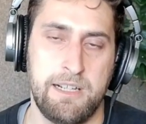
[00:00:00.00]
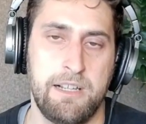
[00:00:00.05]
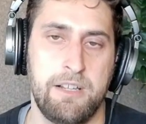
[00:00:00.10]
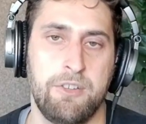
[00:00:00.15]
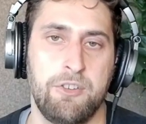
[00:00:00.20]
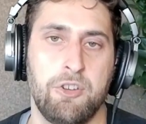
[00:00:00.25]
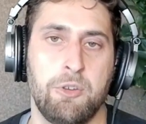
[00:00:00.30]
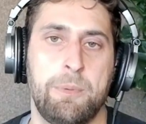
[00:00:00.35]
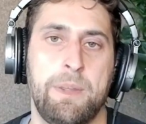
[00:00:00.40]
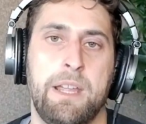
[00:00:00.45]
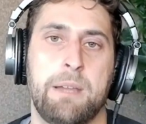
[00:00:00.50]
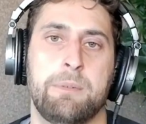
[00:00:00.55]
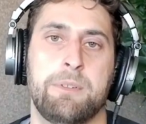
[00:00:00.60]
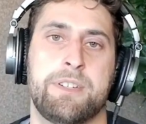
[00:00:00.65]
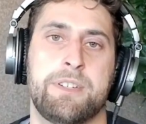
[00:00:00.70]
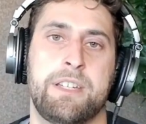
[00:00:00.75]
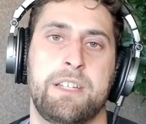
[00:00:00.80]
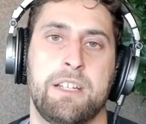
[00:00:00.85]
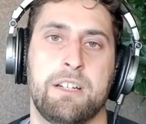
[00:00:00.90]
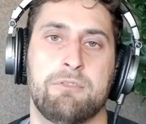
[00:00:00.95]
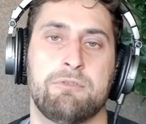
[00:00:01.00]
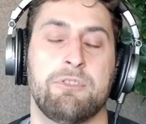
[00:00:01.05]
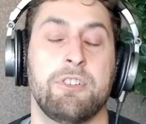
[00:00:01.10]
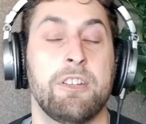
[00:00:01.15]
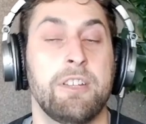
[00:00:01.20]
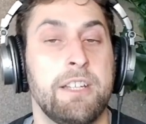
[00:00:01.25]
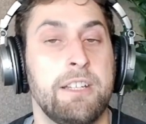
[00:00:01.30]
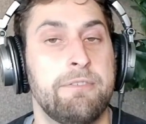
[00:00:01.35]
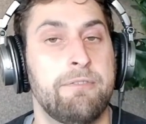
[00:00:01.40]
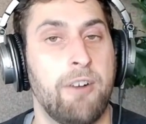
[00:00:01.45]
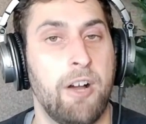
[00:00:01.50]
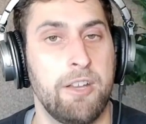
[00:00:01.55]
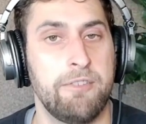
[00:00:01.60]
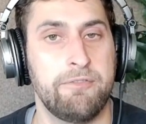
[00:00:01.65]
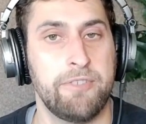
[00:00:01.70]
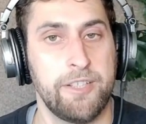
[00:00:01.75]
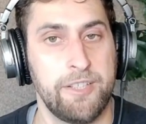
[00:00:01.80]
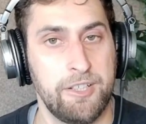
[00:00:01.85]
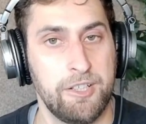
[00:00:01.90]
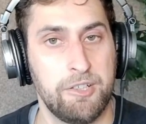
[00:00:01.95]
you'll be able to see a really fun
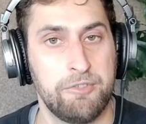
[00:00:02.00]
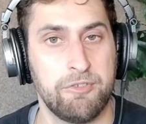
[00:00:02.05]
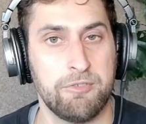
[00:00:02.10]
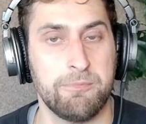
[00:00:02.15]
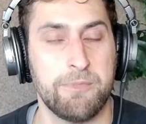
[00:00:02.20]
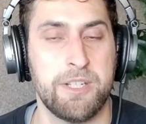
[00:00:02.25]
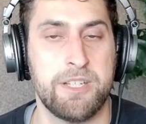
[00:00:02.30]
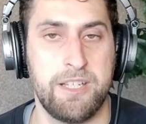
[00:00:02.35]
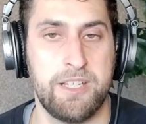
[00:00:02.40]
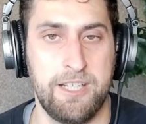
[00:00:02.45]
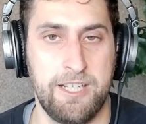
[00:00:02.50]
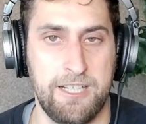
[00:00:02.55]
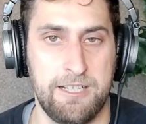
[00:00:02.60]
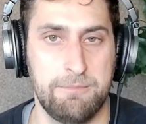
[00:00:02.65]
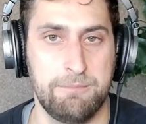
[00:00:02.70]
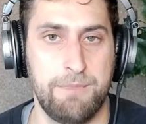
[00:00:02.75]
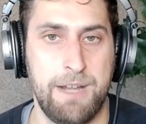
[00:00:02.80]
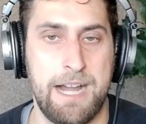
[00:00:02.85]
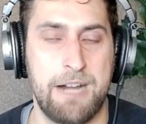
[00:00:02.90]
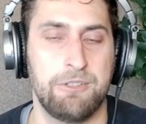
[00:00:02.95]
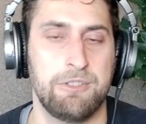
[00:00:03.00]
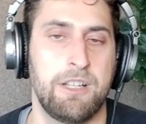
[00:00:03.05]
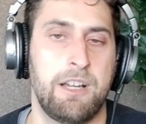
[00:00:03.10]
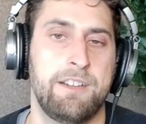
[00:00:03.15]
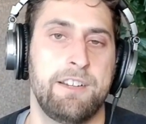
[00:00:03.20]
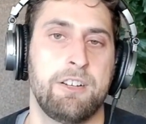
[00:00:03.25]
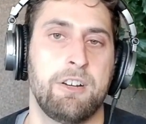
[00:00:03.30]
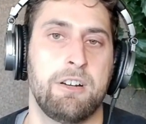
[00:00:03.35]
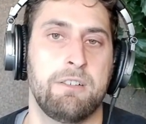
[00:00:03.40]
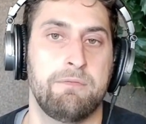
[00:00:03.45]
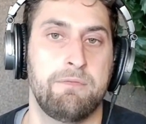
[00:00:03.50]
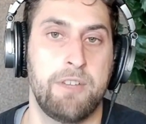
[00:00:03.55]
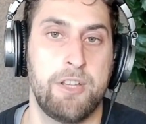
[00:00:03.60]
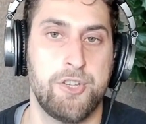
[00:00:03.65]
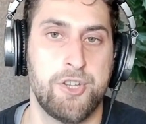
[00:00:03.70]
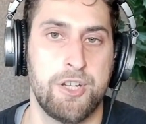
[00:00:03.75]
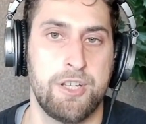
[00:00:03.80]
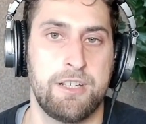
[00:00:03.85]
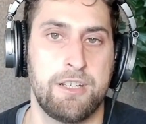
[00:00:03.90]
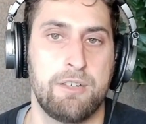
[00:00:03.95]
video from the team outlining our
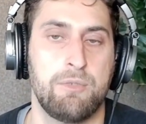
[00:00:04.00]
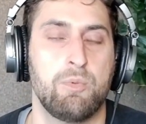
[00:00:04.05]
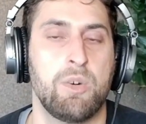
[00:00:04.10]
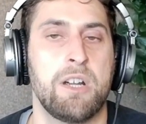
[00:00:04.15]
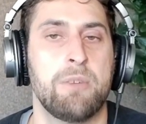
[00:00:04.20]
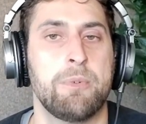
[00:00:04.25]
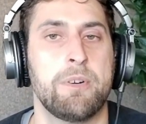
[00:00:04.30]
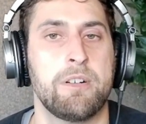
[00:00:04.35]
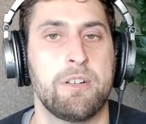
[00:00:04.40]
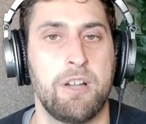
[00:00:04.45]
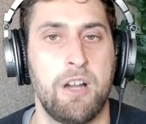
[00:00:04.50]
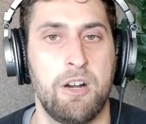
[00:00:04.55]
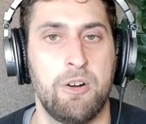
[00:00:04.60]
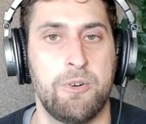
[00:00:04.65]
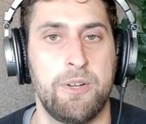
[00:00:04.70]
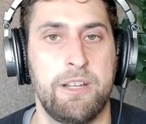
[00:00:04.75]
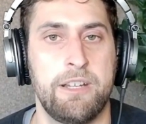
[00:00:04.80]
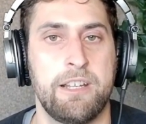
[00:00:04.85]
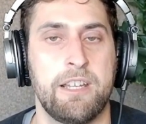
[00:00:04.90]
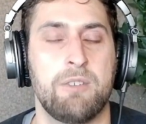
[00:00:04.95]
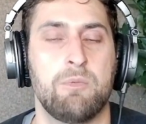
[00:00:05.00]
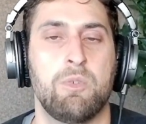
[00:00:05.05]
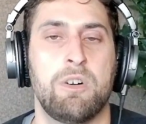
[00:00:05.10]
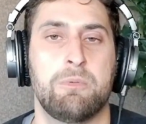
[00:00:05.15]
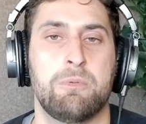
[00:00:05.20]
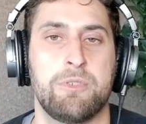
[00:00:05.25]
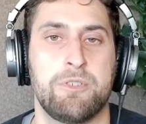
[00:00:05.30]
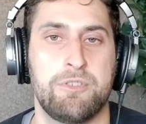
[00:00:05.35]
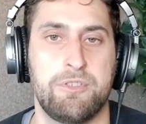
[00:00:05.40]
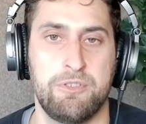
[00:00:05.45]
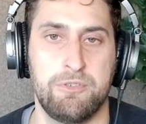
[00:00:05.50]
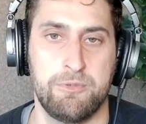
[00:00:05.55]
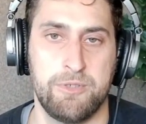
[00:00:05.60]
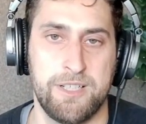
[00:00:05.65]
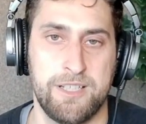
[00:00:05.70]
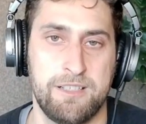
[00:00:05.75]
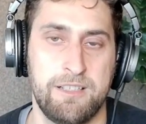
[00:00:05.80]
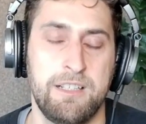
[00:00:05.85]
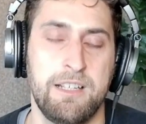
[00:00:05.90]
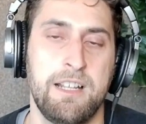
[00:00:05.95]
vision and where we're going and what we're
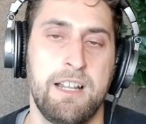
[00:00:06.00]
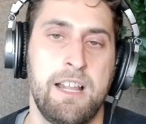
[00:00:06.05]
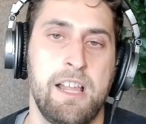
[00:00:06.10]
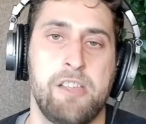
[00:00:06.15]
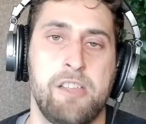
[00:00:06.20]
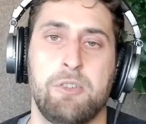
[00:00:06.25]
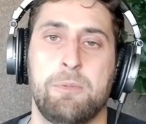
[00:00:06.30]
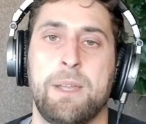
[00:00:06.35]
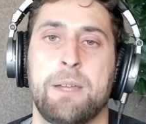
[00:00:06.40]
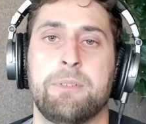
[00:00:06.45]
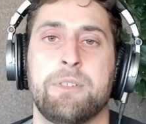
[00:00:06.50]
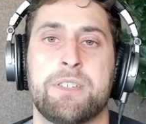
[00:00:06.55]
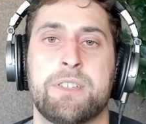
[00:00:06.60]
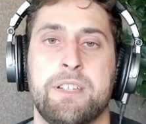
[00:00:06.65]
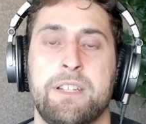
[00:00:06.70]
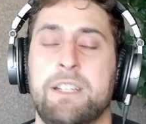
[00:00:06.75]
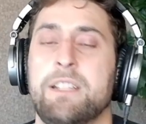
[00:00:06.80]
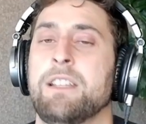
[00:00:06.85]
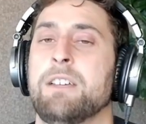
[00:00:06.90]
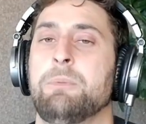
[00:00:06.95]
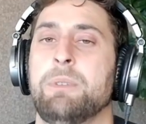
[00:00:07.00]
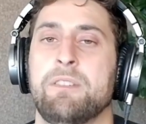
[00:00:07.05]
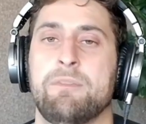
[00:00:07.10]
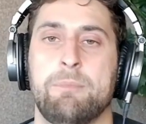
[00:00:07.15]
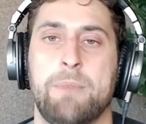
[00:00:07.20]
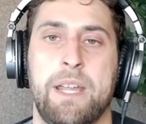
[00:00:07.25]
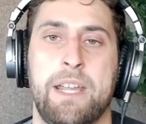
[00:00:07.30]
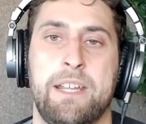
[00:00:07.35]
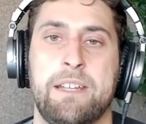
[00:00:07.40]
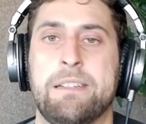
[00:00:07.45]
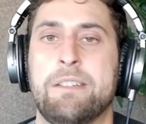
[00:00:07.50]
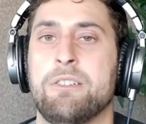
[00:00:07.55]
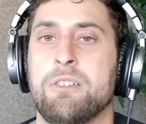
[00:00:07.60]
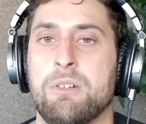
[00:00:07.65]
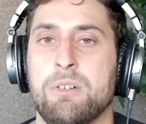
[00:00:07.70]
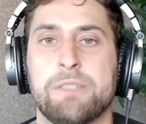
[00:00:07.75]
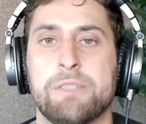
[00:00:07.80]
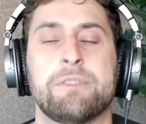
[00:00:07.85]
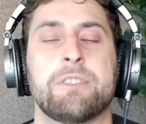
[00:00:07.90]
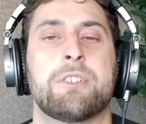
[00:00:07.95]
doing. And you'll be able to see that we've made,
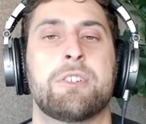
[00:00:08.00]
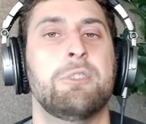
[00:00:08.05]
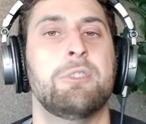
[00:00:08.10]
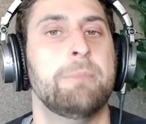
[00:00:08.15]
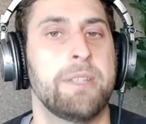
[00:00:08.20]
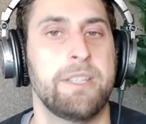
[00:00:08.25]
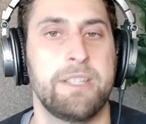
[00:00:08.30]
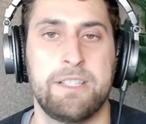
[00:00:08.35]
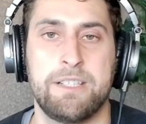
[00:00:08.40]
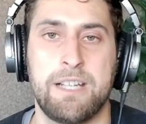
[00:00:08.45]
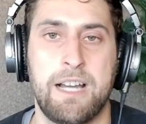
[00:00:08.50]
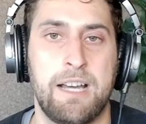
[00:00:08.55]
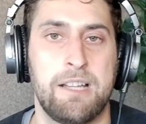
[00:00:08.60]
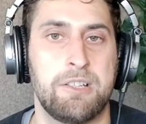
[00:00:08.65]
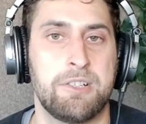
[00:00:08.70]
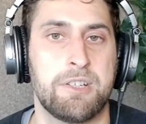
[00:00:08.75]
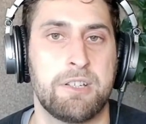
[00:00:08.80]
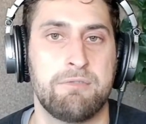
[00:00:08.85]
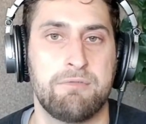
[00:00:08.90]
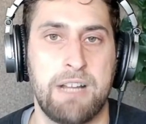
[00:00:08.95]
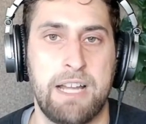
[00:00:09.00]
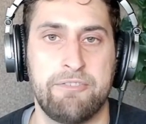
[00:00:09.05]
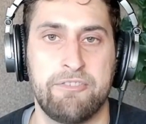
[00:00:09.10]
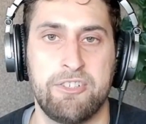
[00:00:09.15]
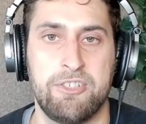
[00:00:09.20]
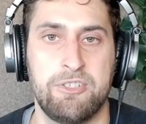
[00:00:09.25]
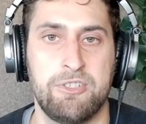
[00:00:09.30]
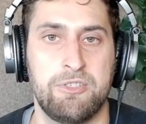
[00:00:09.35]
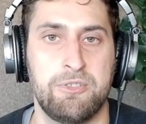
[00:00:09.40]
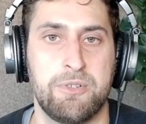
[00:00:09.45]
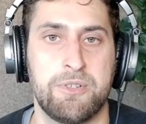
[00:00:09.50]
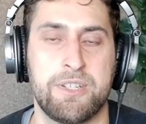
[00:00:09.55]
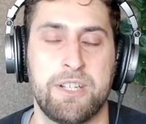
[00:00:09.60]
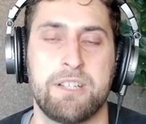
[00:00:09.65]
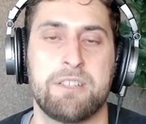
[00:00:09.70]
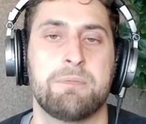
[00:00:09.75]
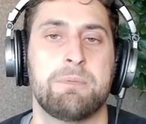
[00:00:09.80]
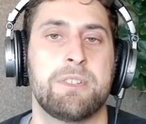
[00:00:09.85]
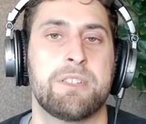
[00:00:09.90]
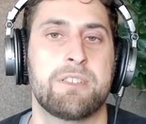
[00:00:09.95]
over $2 million in revenue
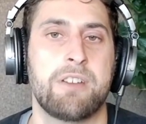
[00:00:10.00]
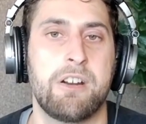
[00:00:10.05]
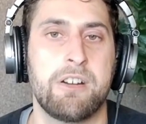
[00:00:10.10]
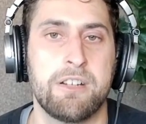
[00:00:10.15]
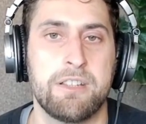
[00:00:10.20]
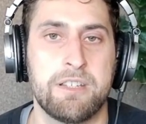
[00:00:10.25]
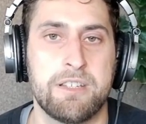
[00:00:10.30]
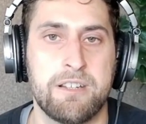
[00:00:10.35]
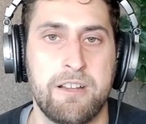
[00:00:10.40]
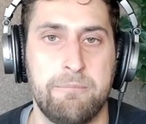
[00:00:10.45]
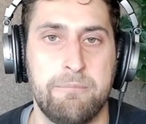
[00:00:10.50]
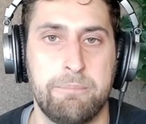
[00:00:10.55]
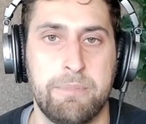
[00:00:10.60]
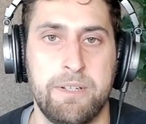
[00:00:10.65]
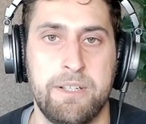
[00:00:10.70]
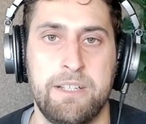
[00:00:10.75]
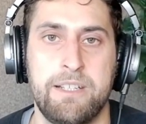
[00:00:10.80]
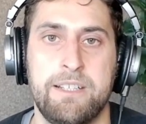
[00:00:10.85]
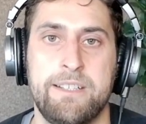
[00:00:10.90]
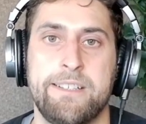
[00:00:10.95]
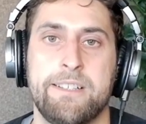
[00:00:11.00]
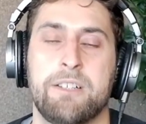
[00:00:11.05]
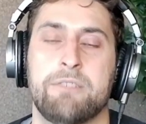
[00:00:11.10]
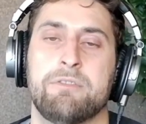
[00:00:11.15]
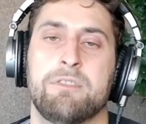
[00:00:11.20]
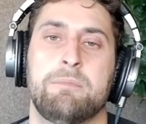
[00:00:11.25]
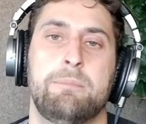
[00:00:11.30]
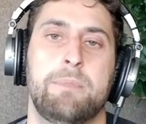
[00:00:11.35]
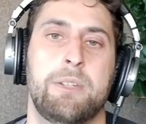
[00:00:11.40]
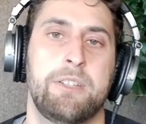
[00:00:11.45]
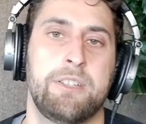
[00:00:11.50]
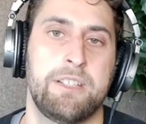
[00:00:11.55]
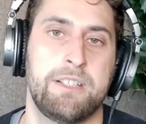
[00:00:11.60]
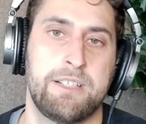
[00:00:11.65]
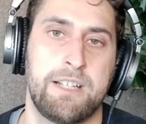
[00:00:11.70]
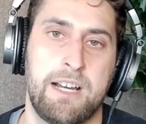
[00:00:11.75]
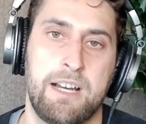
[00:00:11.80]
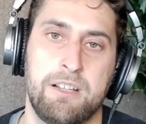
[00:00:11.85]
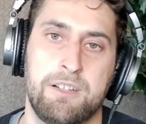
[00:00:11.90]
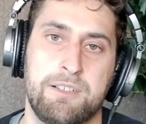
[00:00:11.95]
since we started this company, over $1 million
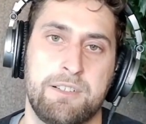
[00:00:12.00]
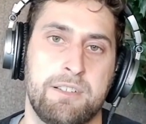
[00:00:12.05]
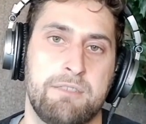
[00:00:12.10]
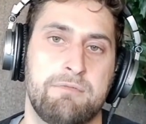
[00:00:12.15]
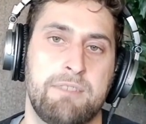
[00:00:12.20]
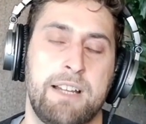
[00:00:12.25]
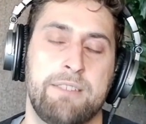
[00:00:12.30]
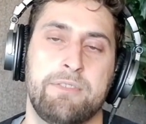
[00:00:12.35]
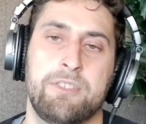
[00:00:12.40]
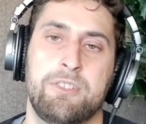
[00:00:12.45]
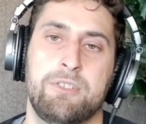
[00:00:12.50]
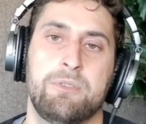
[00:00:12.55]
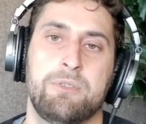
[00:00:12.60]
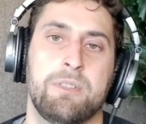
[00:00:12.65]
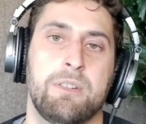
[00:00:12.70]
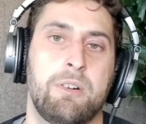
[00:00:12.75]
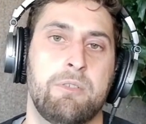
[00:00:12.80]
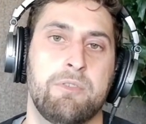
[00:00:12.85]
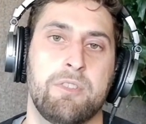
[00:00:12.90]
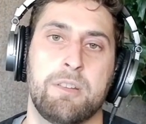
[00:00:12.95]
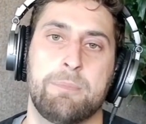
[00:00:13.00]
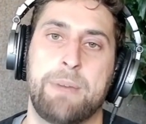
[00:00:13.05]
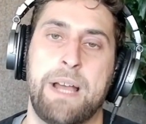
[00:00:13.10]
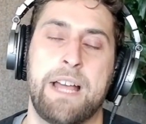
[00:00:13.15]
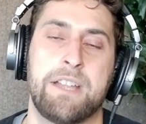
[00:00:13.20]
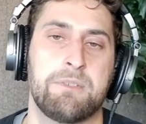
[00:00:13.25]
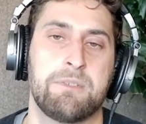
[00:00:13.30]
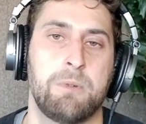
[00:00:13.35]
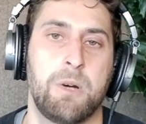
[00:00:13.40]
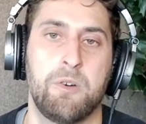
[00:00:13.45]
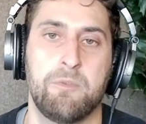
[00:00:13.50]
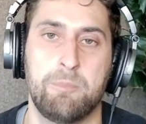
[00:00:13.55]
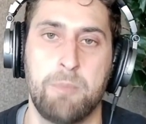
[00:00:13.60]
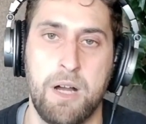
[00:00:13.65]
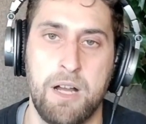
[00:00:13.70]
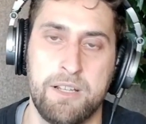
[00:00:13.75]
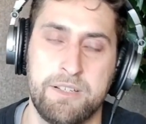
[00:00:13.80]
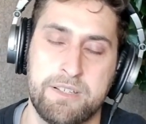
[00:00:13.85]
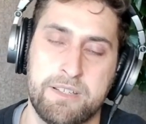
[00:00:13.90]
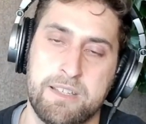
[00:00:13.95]
in revenue over the past 12
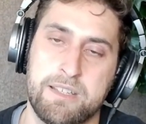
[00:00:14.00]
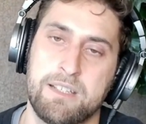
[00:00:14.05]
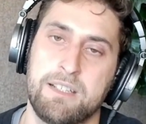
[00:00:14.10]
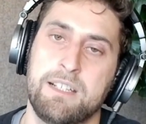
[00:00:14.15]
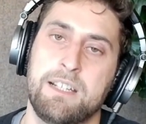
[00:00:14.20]
months.